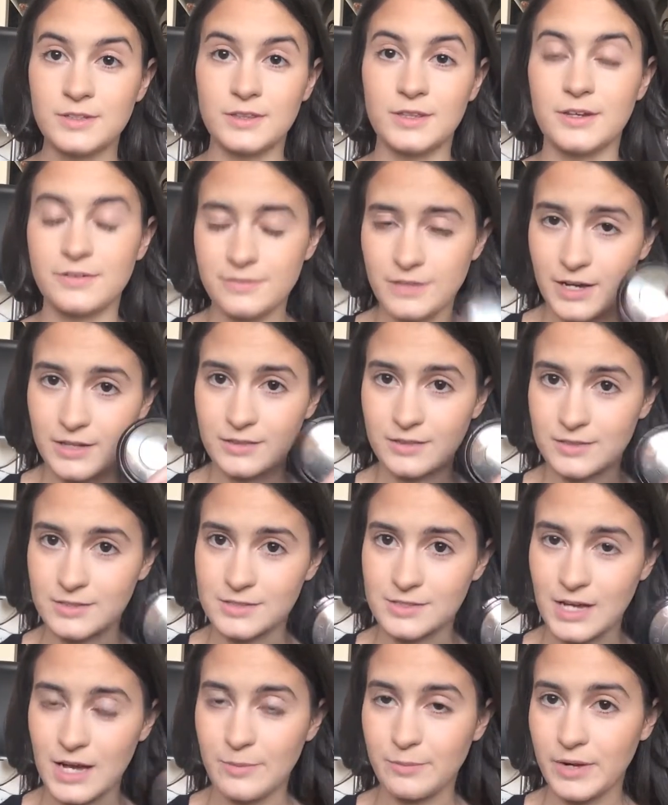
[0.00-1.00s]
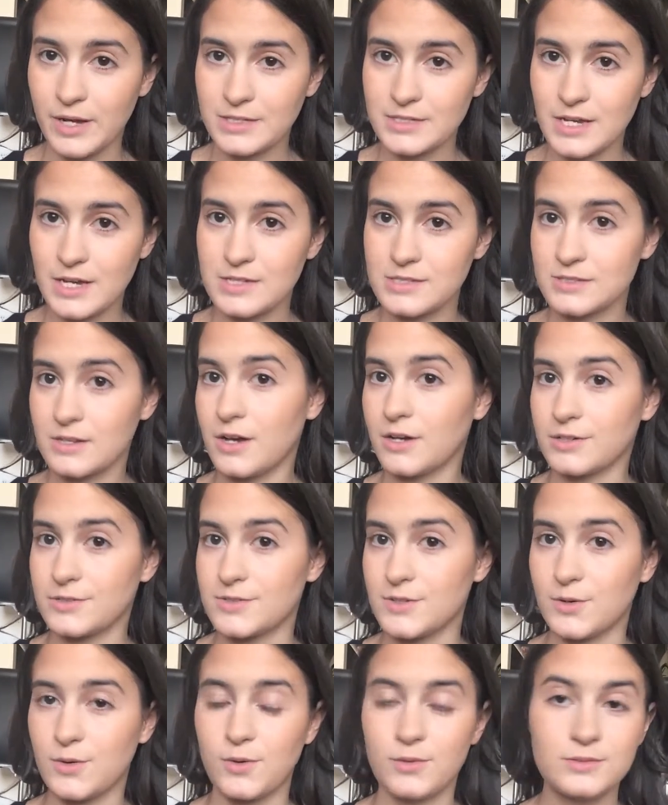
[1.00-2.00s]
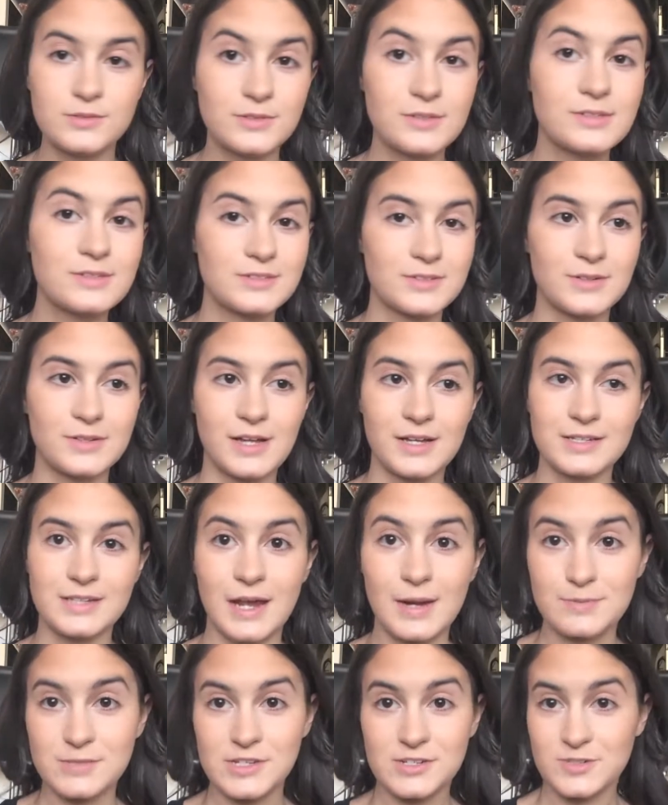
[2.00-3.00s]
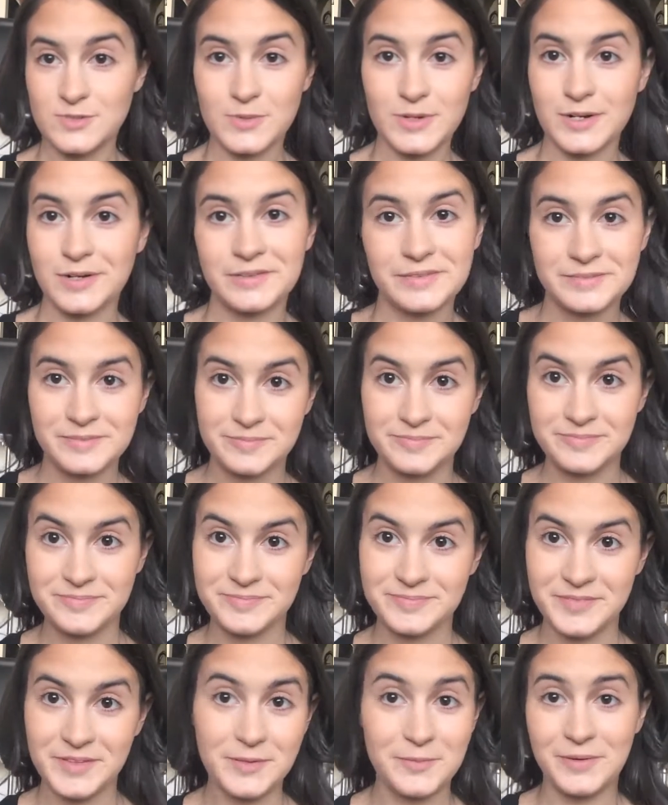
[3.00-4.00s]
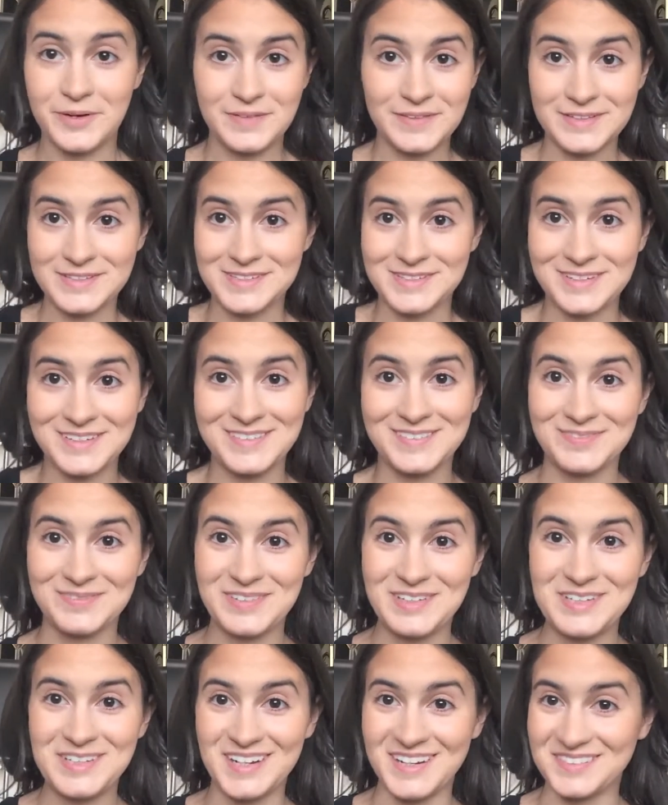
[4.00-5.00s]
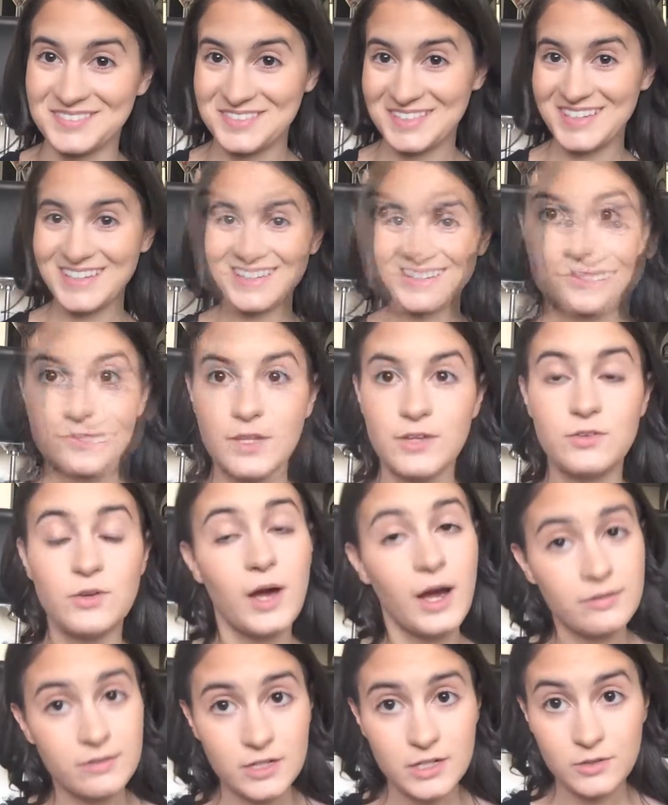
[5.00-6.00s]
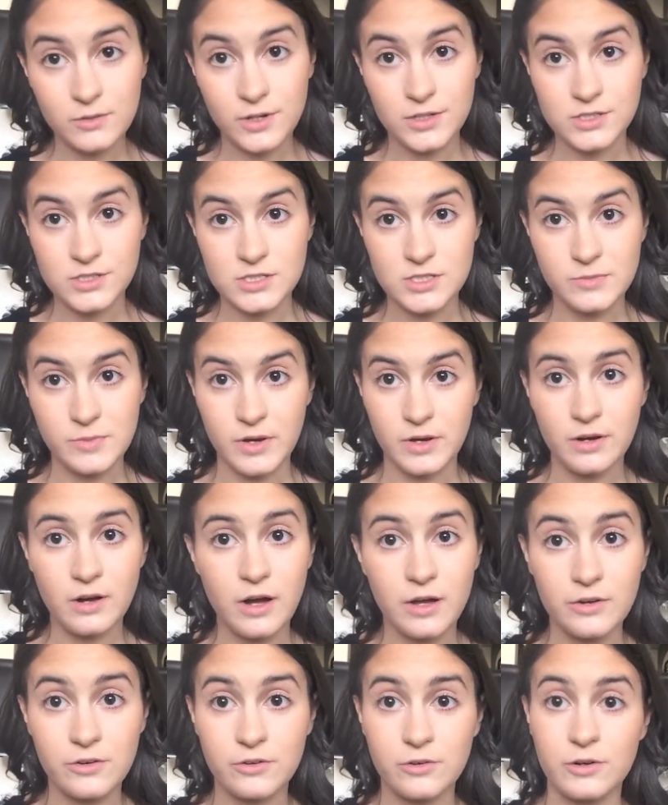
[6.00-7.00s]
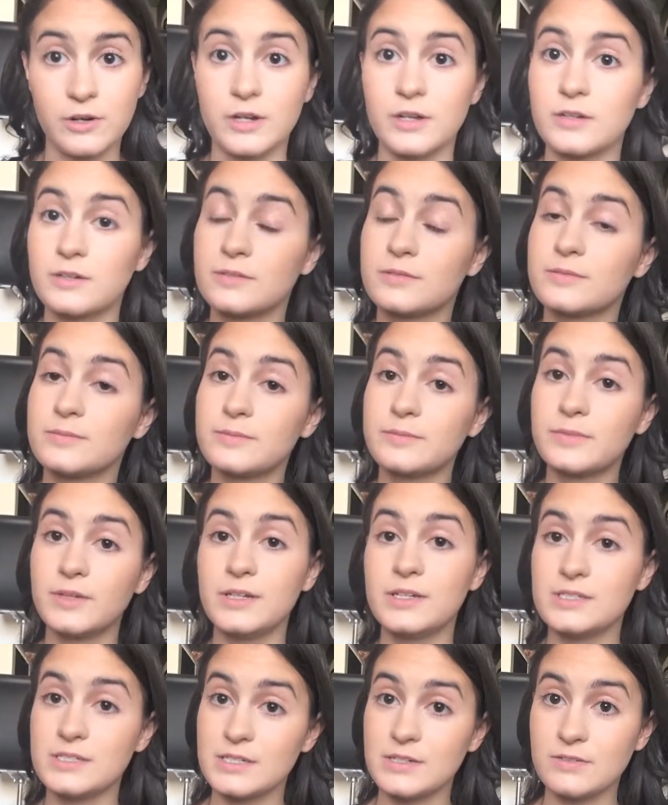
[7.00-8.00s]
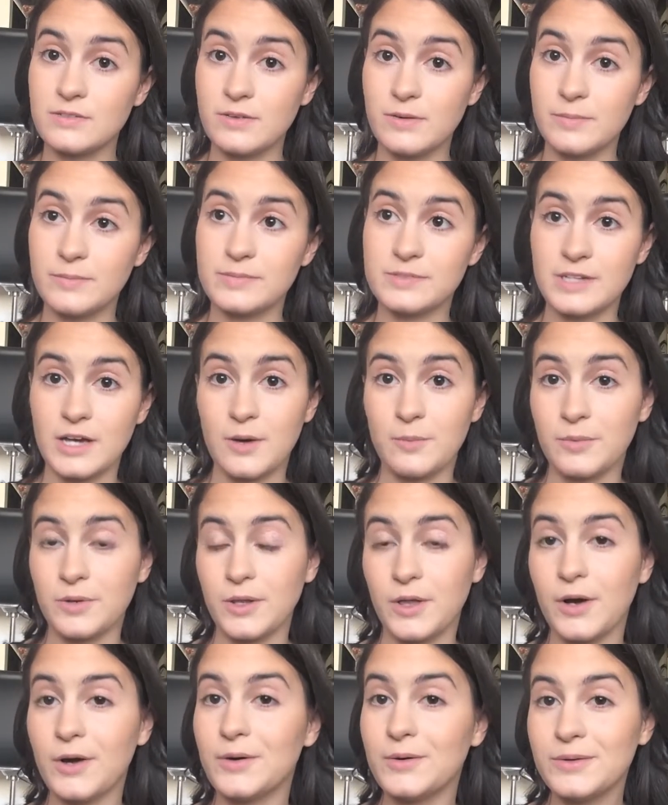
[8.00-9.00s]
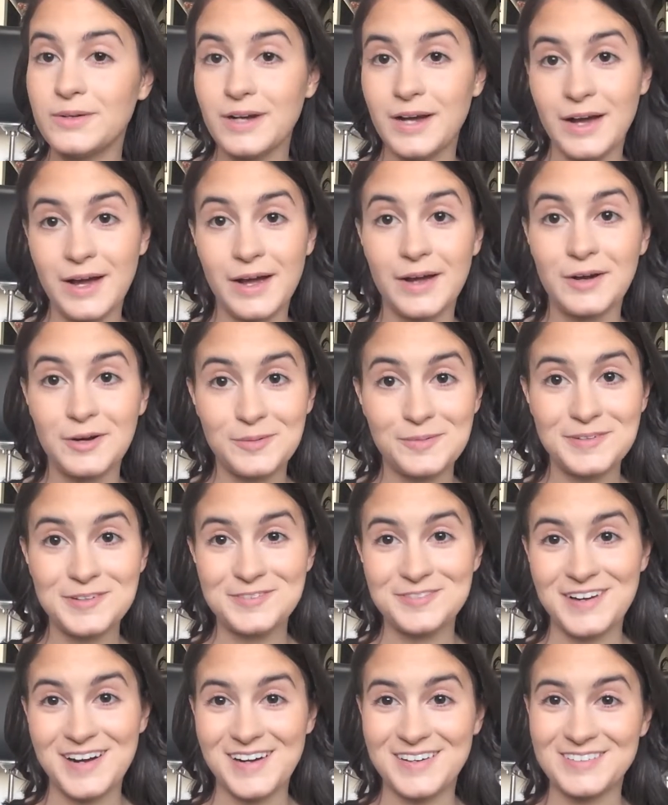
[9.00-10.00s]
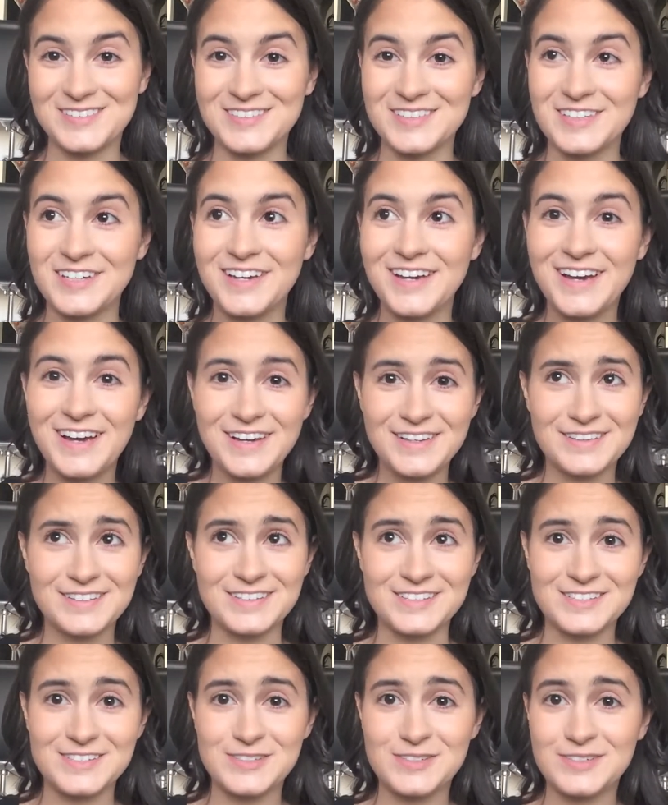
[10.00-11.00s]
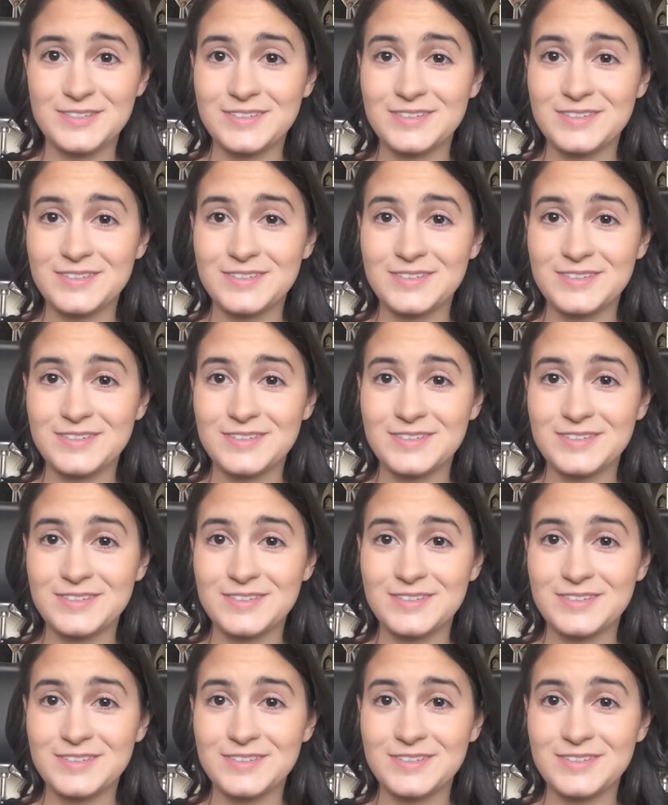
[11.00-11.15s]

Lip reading: the effect that this compact has on its own. So a lot of times I'll just wear this and be done with it. If you have any questions about contouring, please leave them down below. I hope you found this